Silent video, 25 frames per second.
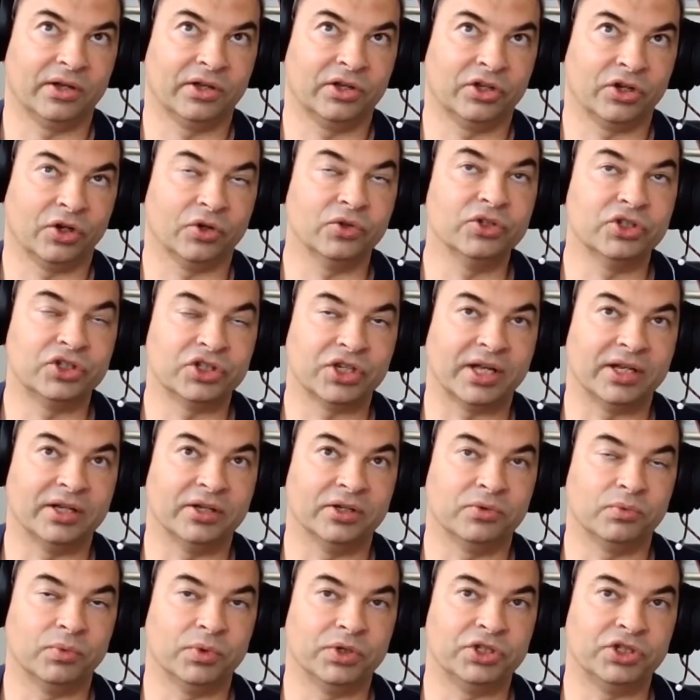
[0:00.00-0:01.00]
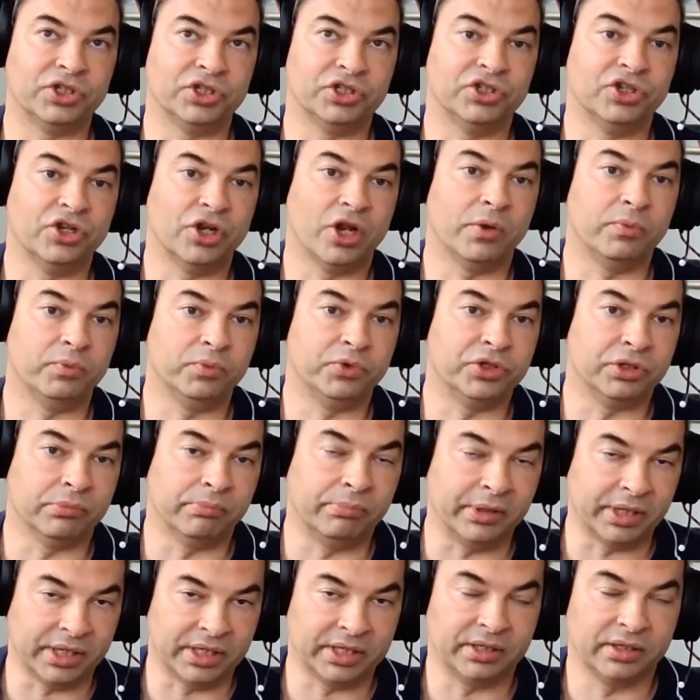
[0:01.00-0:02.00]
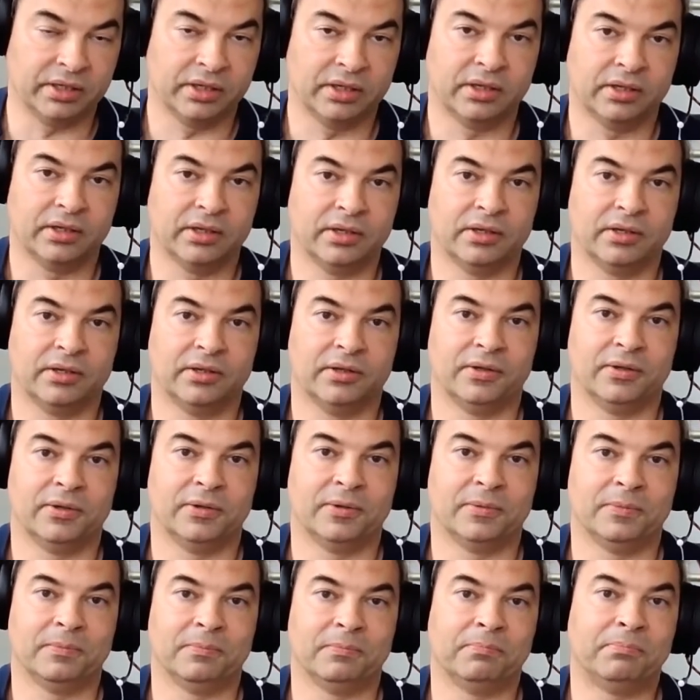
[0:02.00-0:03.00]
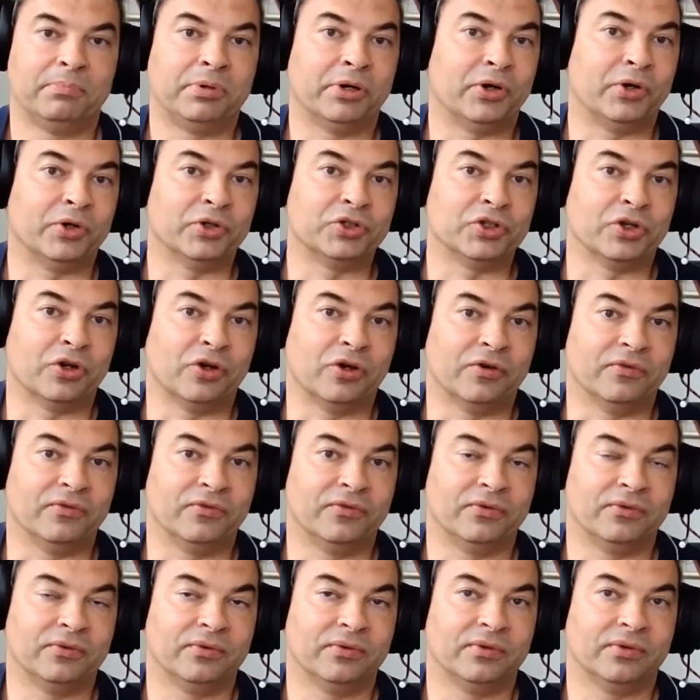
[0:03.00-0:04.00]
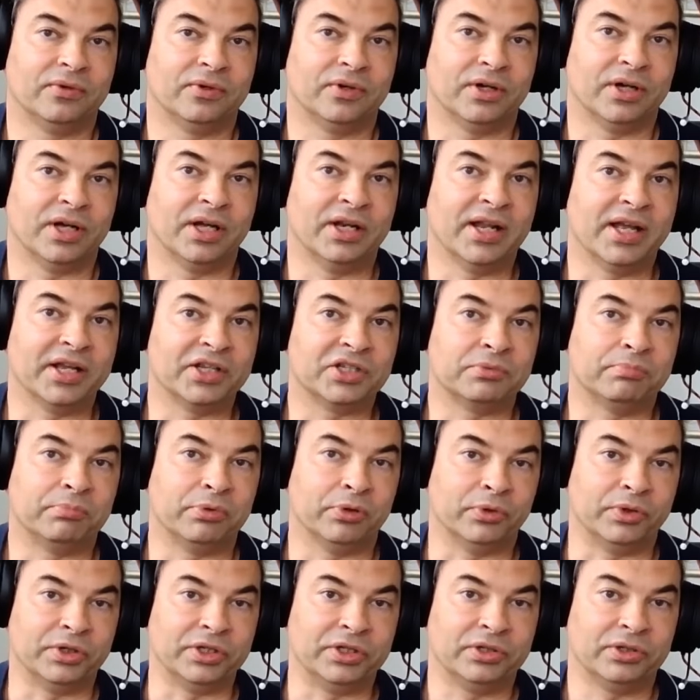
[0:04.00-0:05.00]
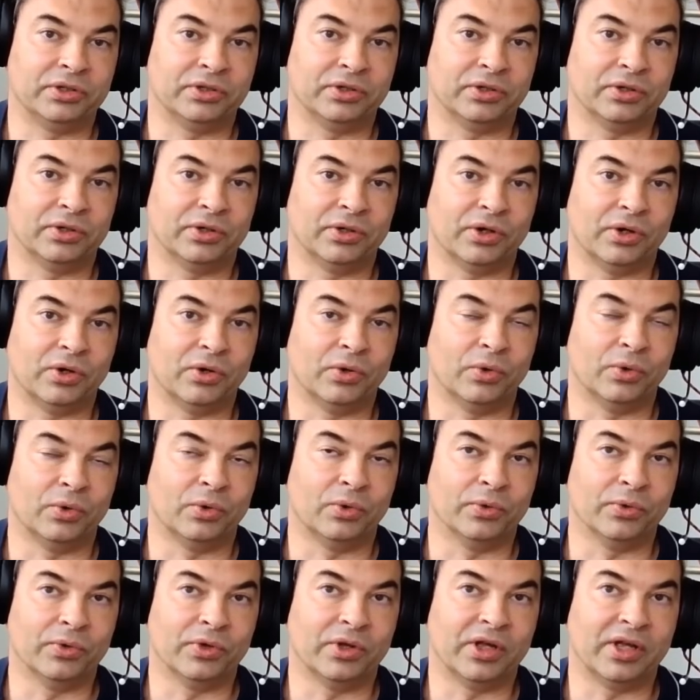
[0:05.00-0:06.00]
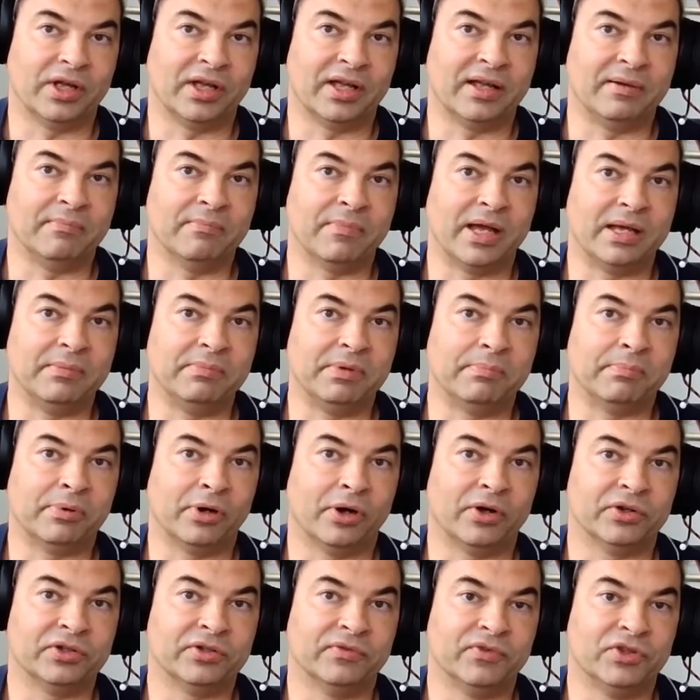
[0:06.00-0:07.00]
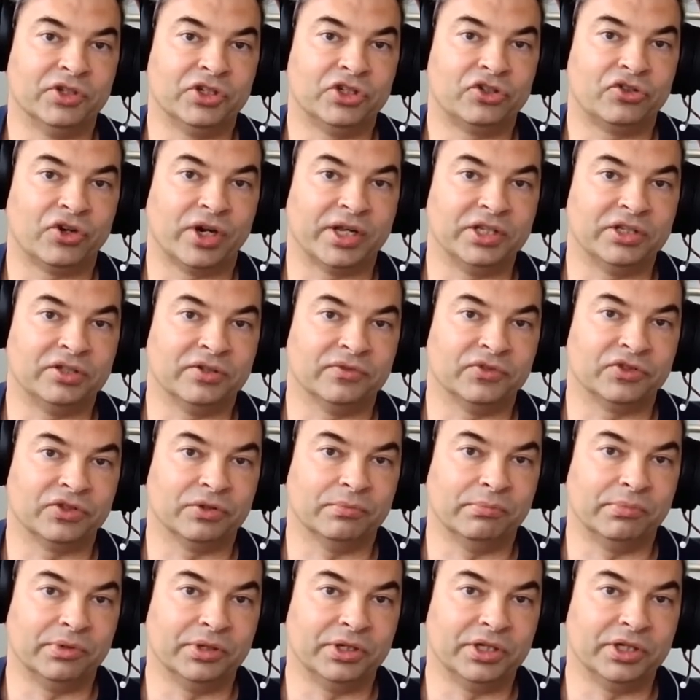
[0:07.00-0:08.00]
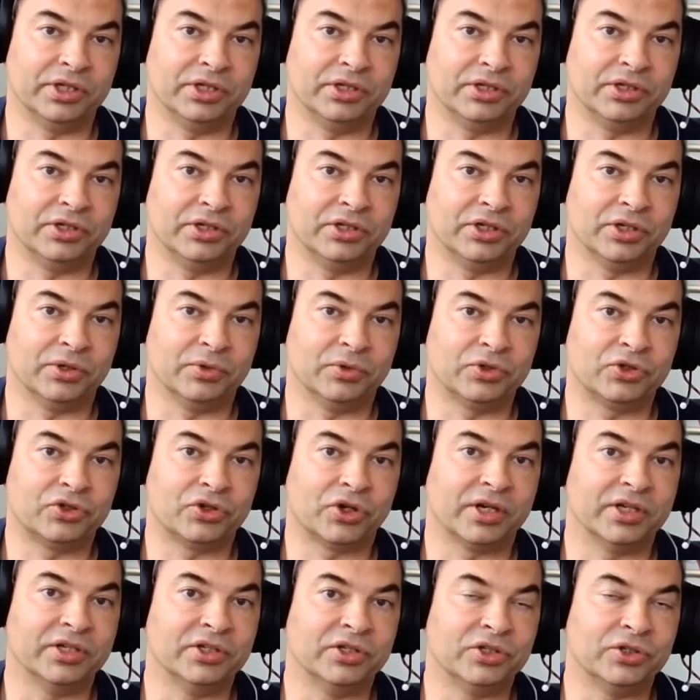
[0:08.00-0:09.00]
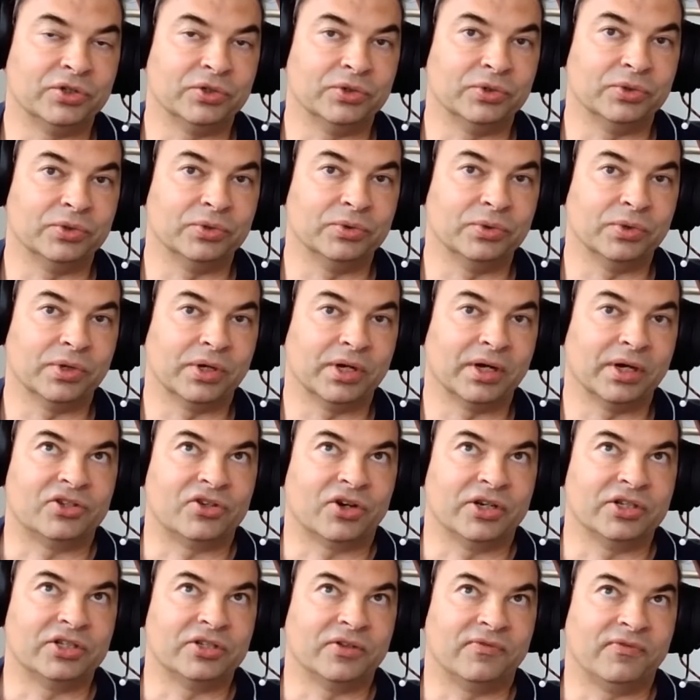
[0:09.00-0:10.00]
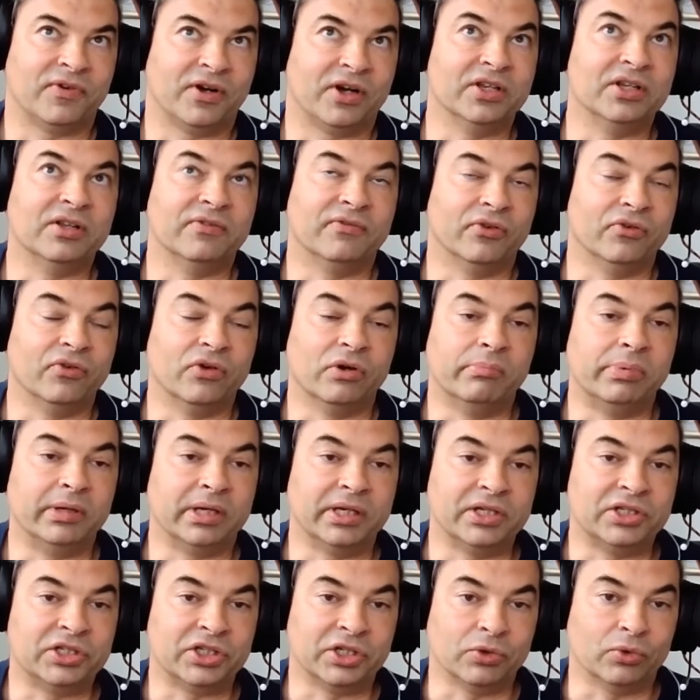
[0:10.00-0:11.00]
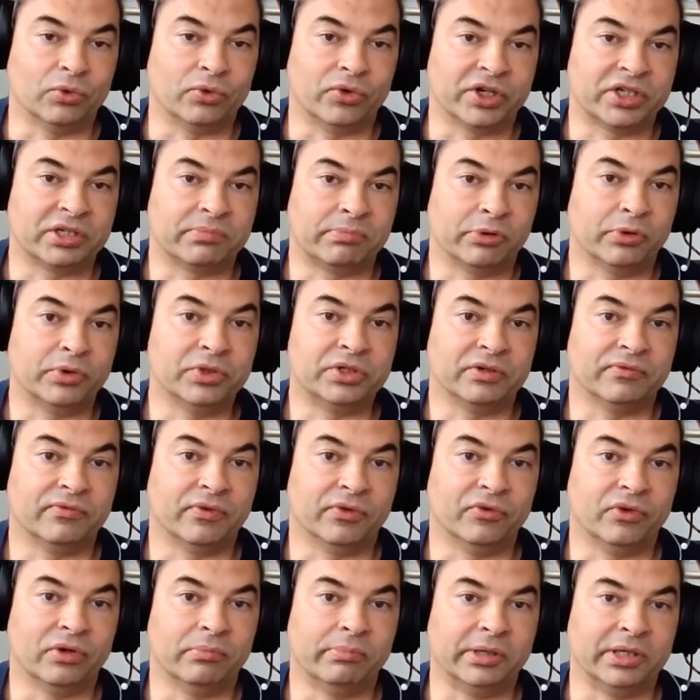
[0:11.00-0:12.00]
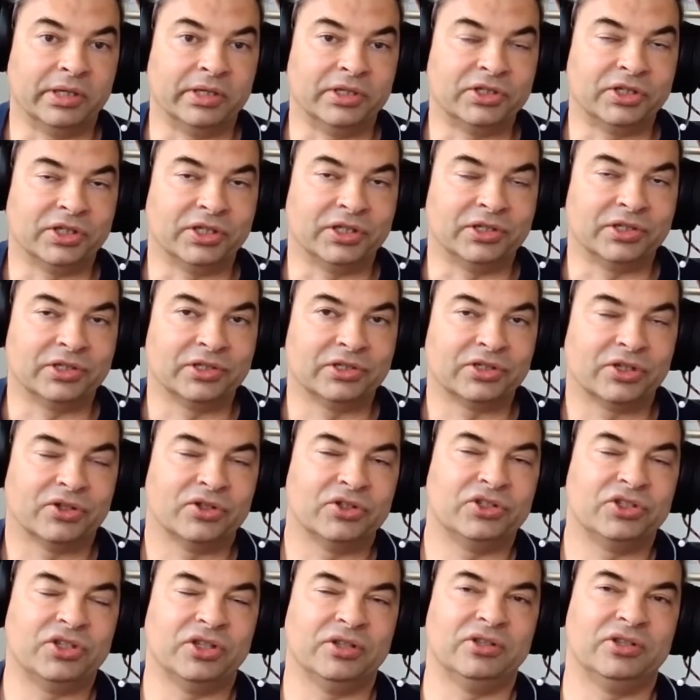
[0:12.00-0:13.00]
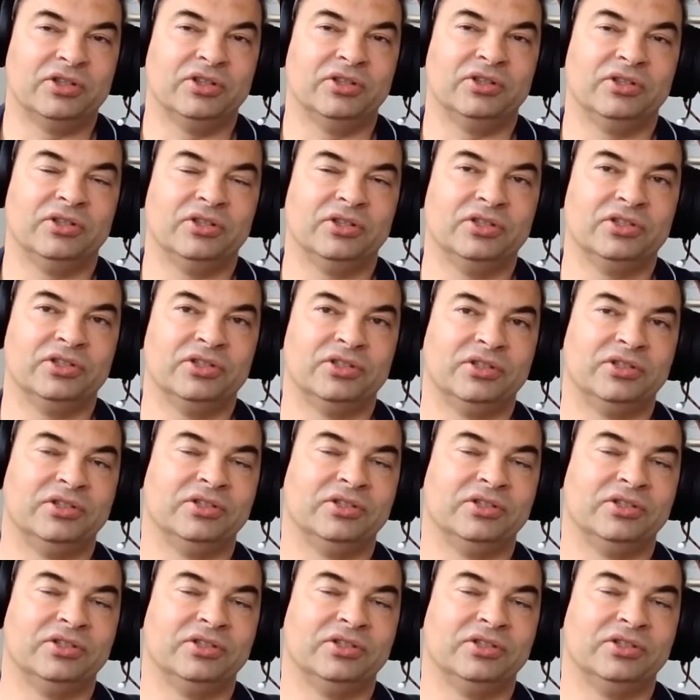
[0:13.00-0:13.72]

content which is known to be part of an exploit, or it may be part of the trait of somebody trying to find a vulnerability or exploit a vulnerability. So there's